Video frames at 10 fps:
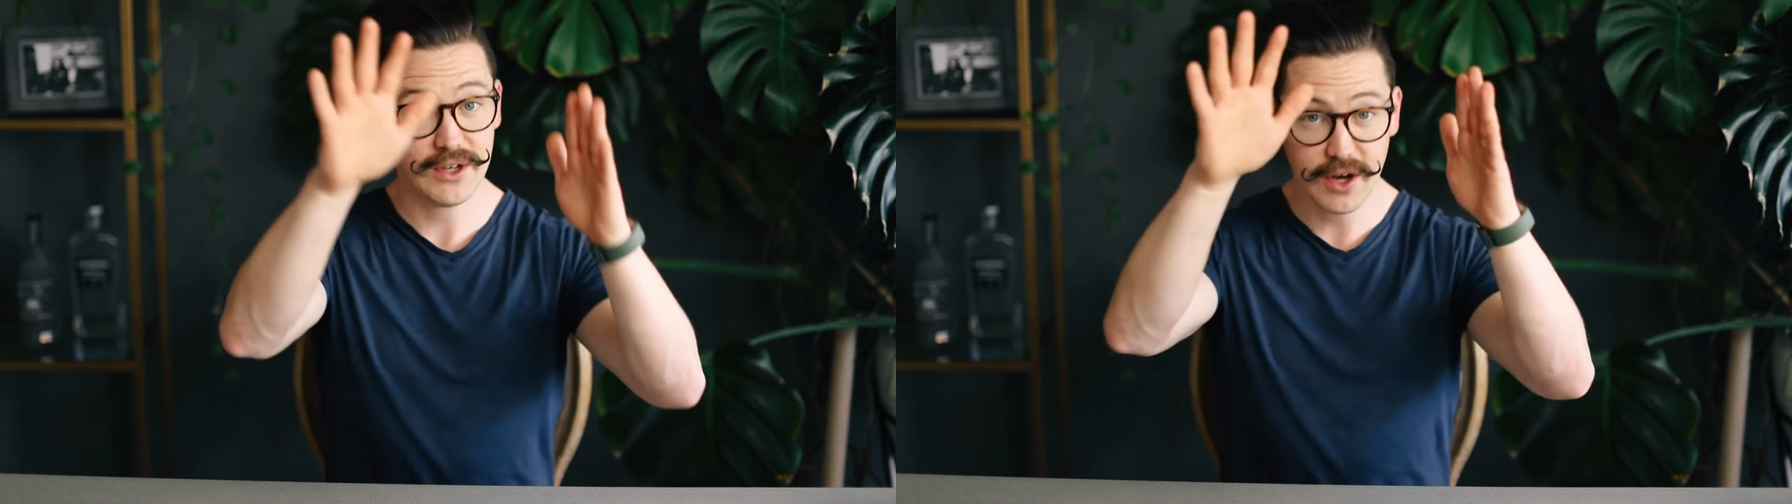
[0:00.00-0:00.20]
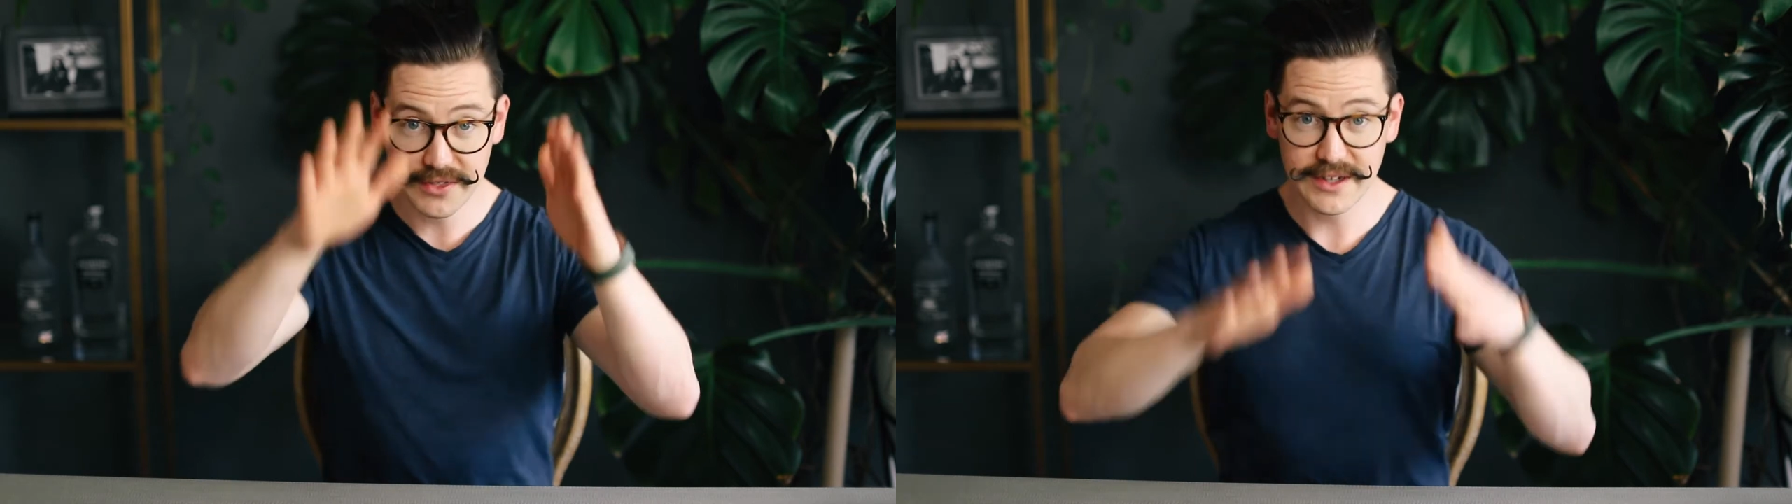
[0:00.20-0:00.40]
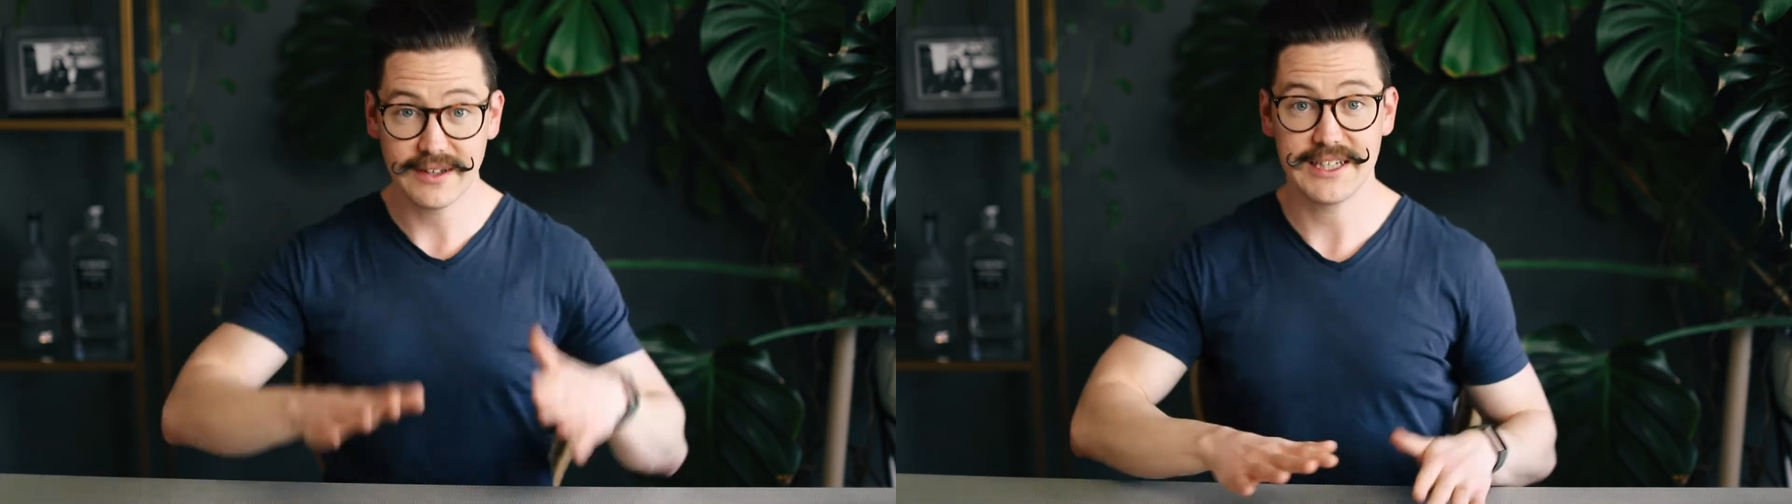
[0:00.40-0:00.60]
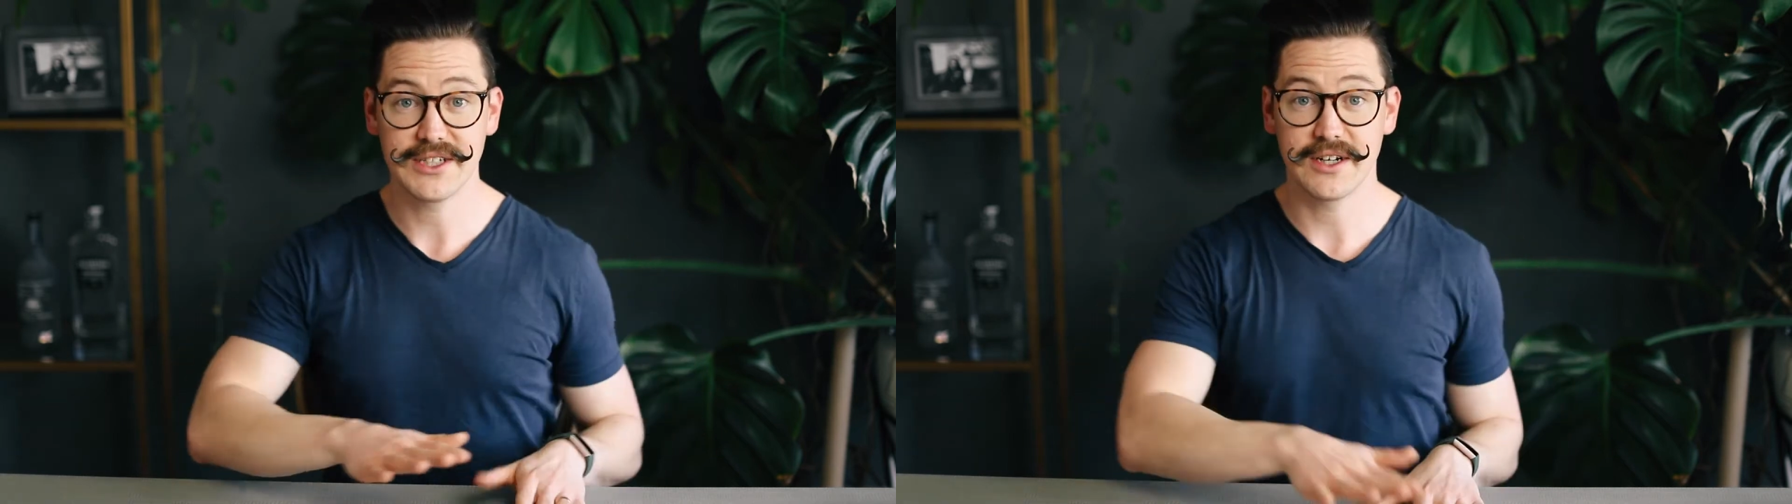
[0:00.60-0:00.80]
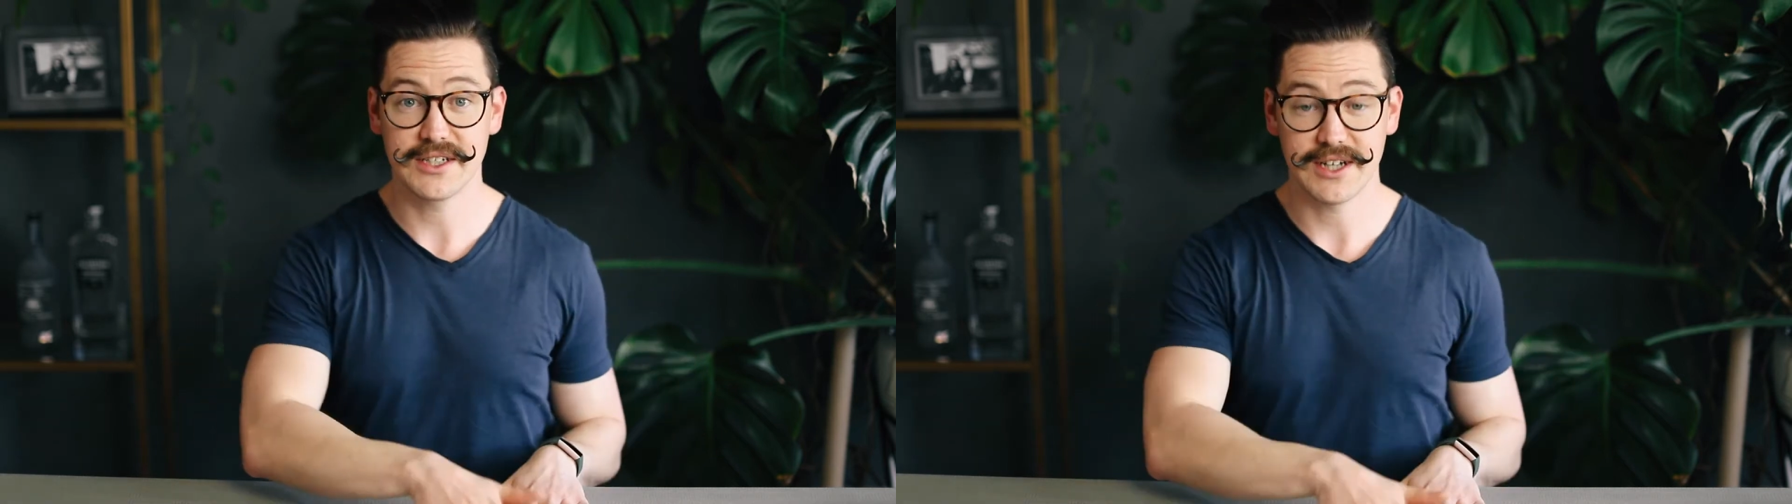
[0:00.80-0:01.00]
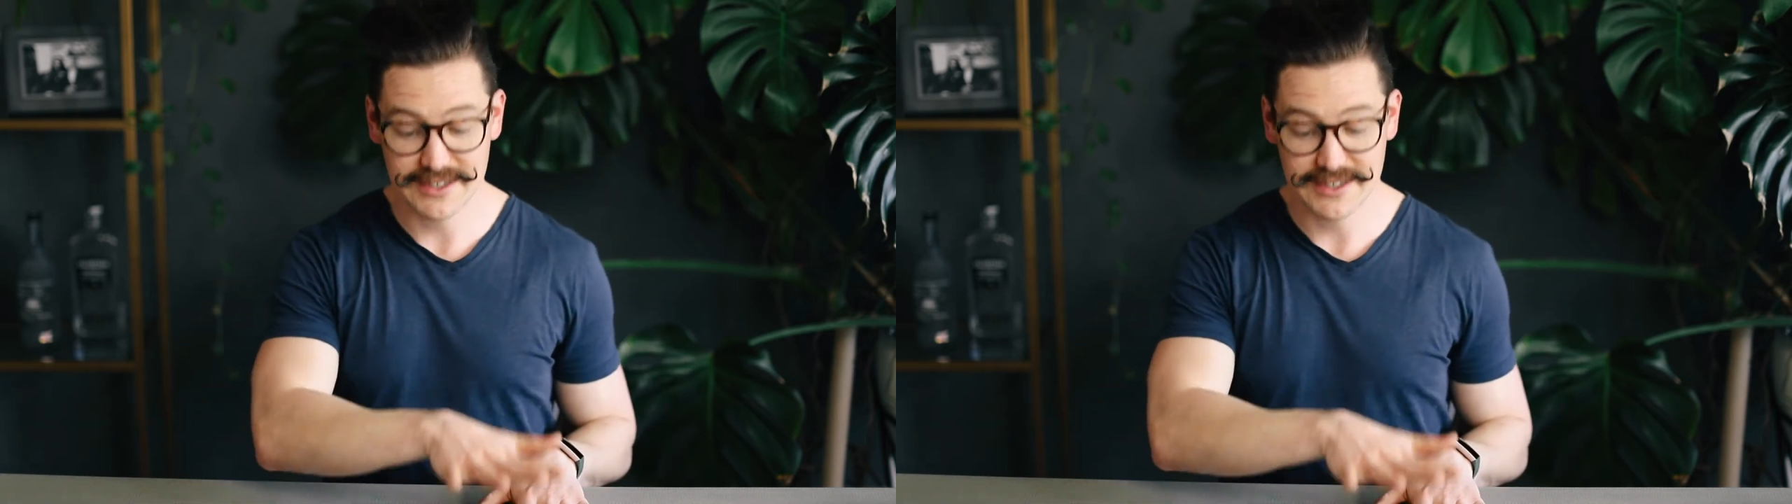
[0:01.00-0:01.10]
you go through your list, you're going to start,